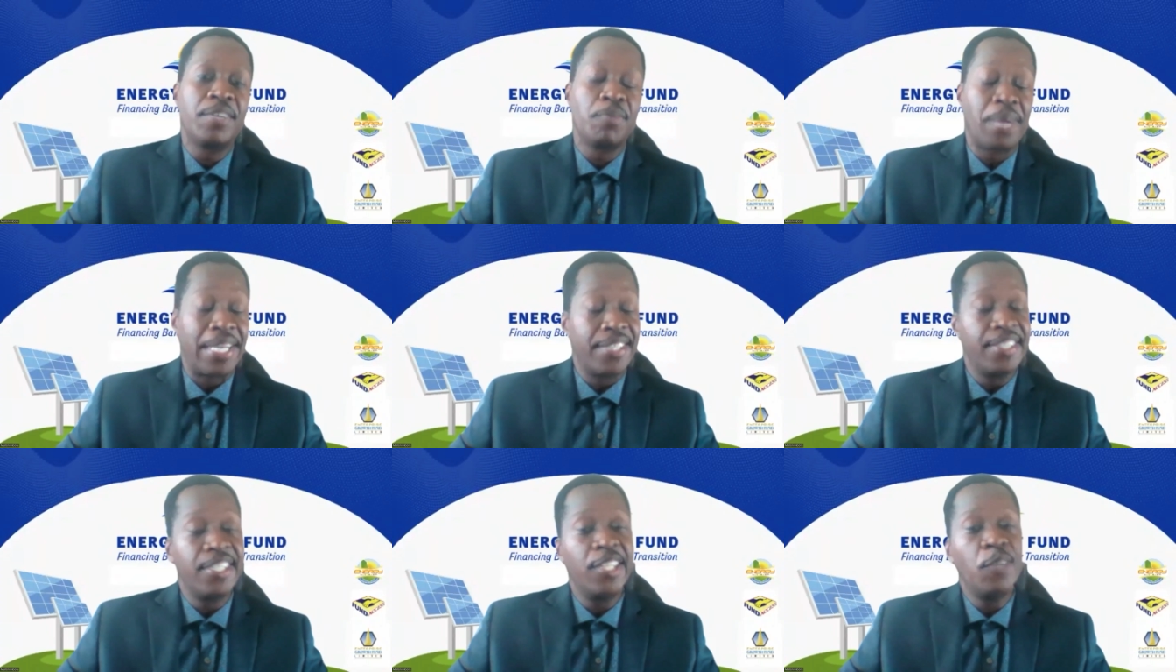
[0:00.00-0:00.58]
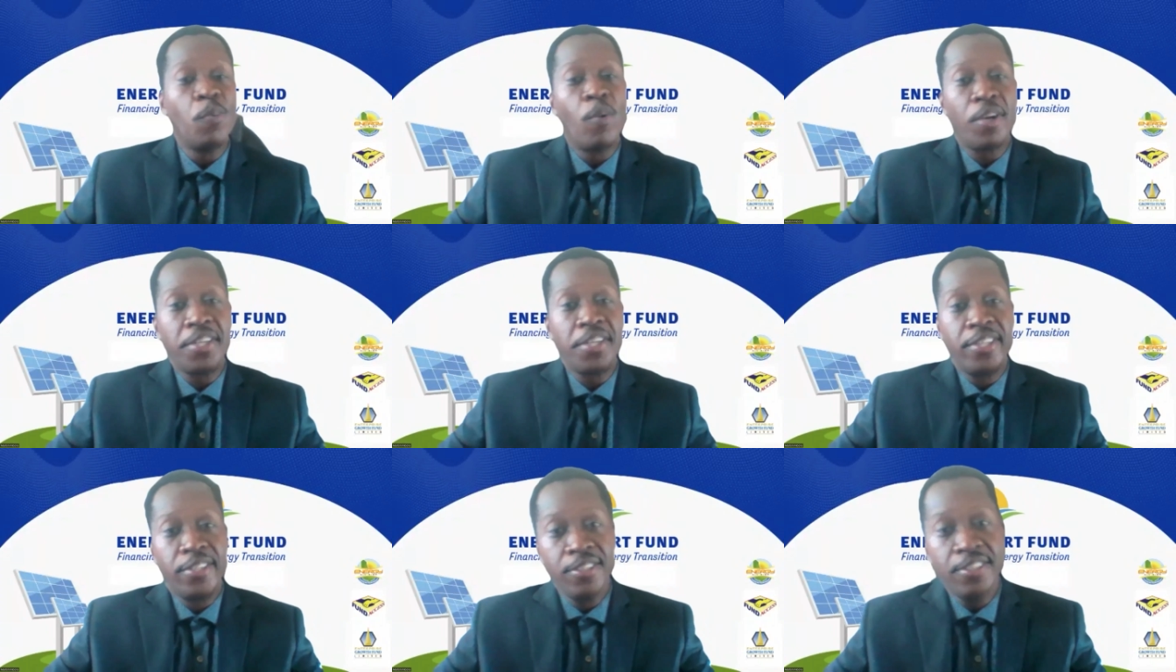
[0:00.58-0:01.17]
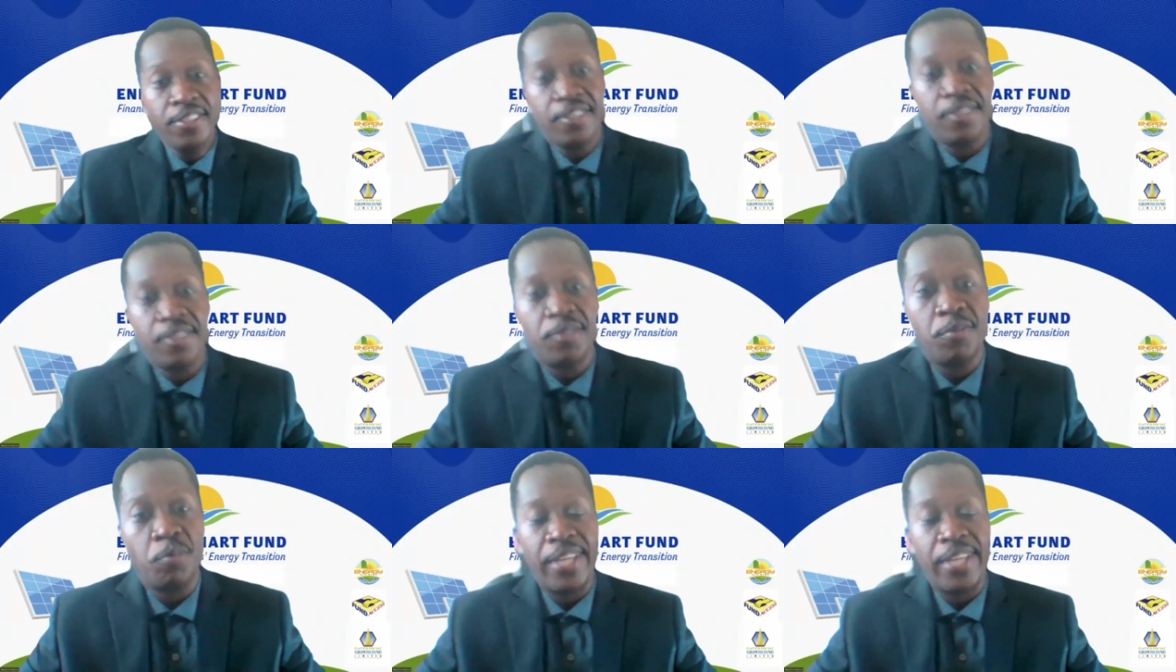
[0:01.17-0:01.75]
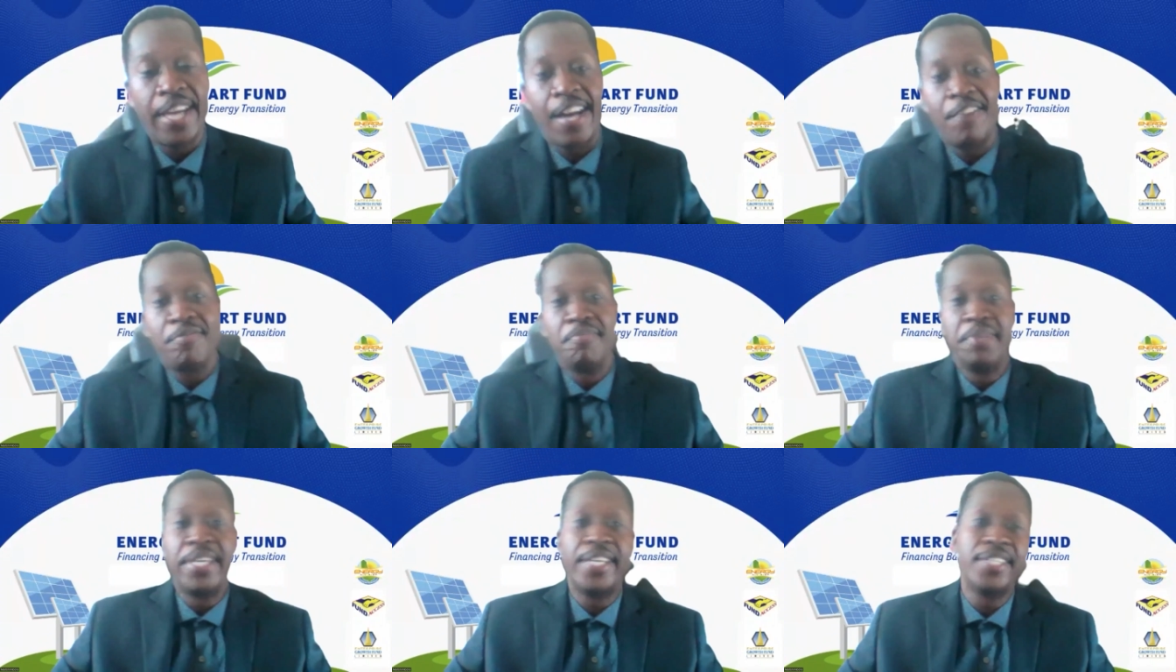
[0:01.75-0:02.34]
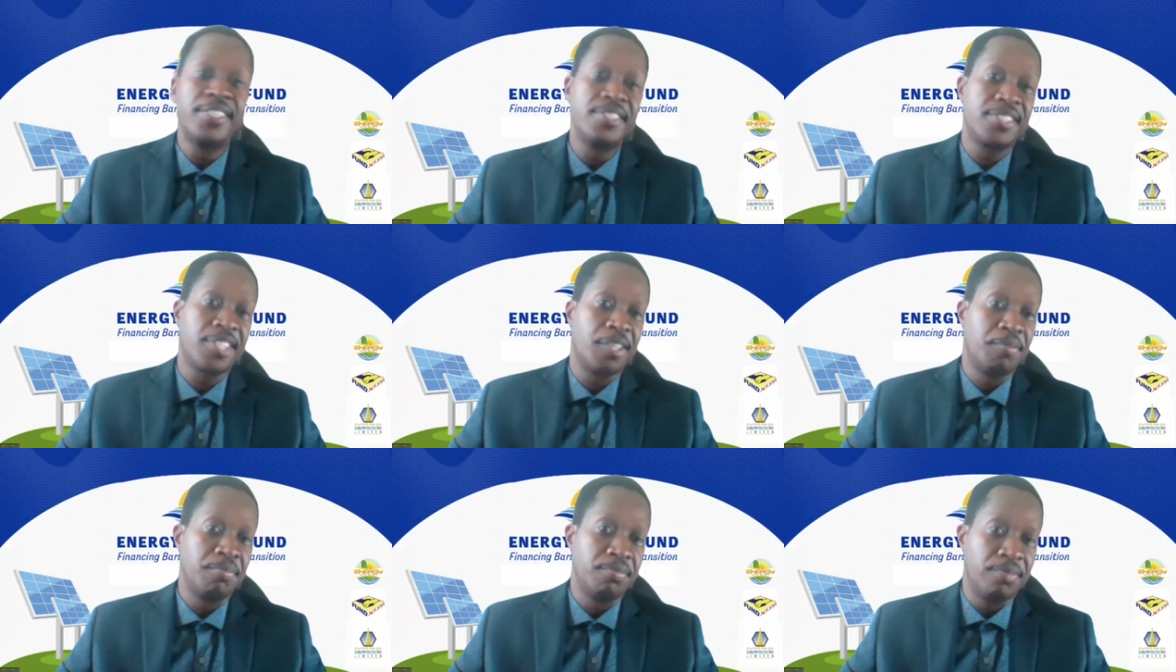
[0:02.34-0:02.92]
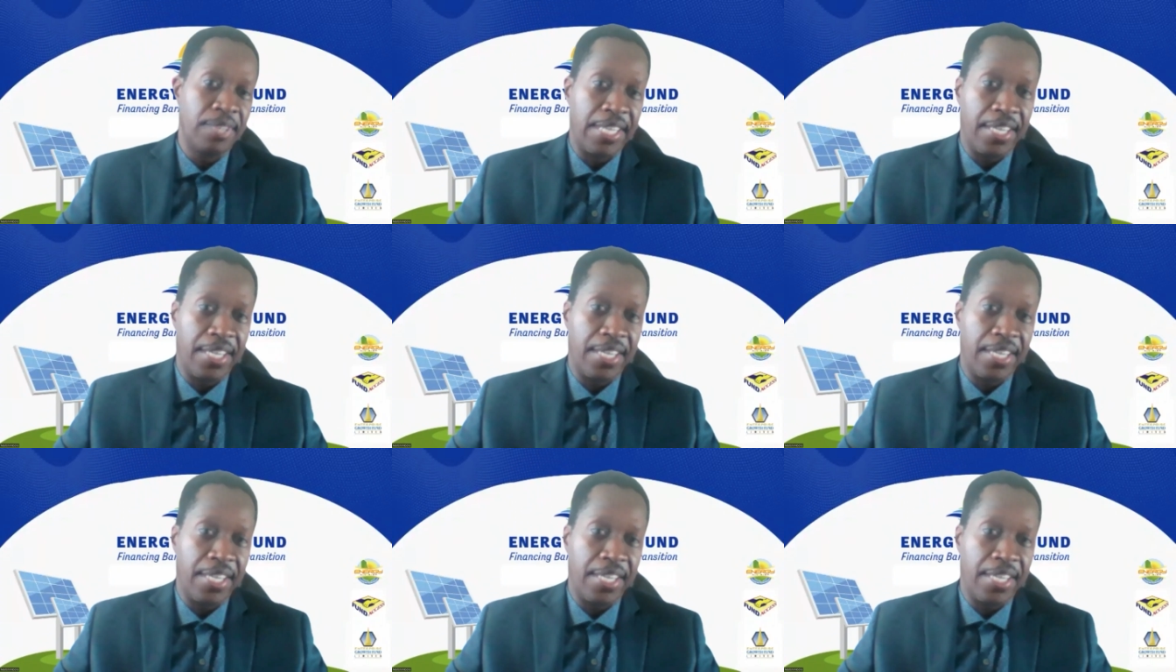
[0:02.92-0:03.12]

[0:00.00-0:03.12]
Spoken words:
ideally 1 year. We have made some